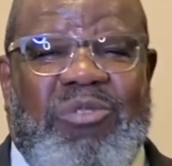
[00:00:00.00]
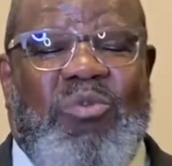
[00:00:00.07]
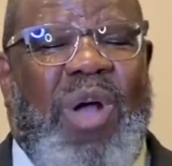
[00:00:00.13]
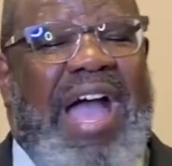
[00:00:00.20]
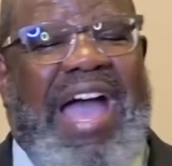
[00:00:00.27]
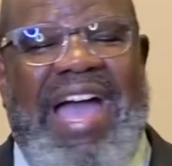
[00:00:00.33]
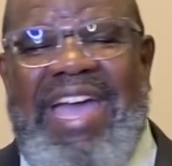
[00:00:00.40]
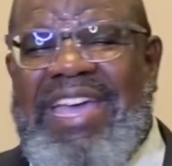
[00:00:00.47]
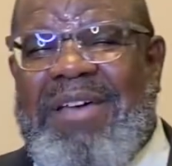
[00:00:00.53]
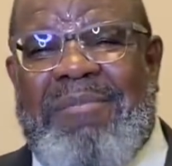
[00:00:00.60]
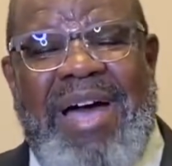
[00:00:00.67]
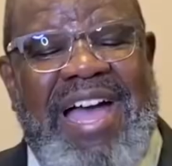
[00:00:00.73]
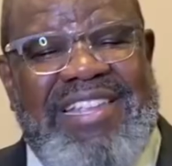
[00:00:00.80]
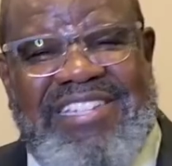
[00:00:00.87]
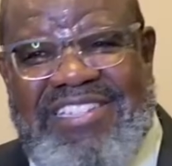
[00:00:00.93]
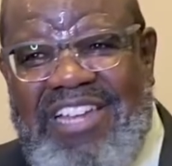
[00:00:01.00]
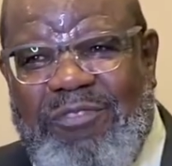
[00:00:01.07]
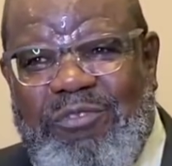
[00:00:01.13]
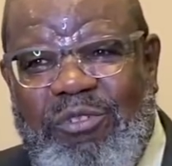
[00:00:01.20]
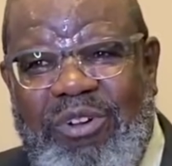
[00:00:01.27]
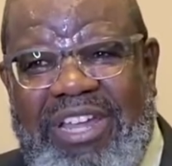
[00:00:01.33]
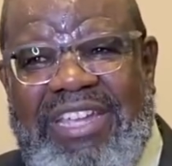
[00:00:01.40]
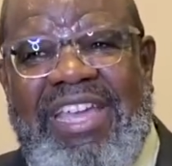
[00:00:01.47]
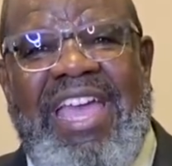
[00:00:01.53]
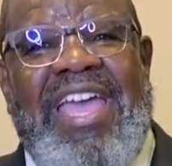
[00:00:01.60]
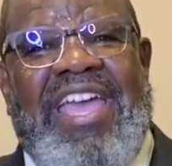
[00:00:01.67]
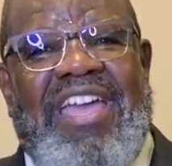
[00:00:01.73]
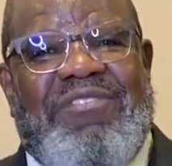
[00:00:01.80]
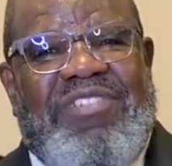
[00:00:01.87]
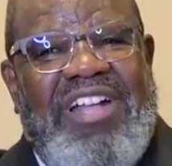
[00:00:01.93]
Why am I suffering
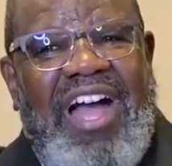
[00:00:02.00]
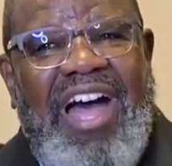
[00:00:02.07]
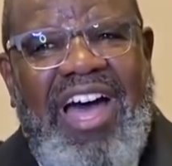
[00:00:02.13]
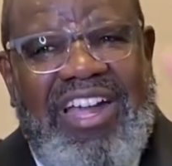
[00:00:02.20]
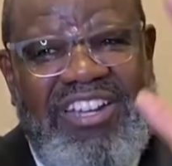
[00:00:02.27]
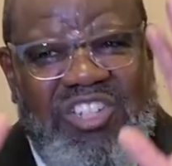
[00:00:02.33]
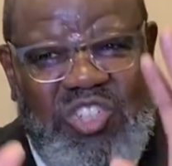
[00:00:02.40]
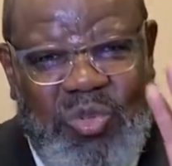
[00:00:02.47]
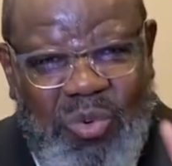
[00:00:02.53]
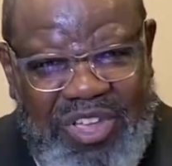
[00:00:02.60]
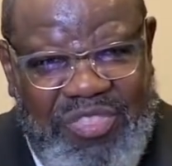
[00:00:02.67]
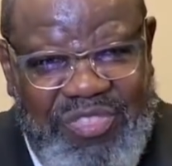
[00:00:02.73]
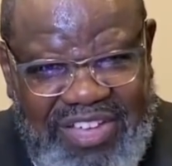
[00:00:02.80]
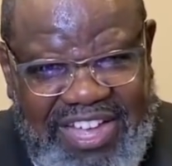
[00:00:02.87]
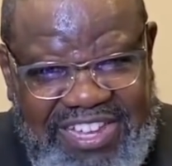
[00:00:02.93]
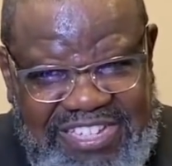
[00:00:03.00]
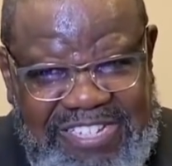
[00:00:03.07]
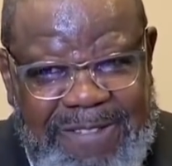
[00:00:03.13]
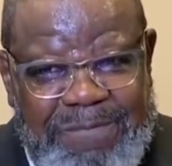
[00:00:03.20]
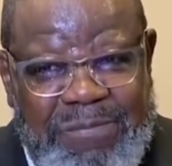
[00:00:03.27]
if God is with us?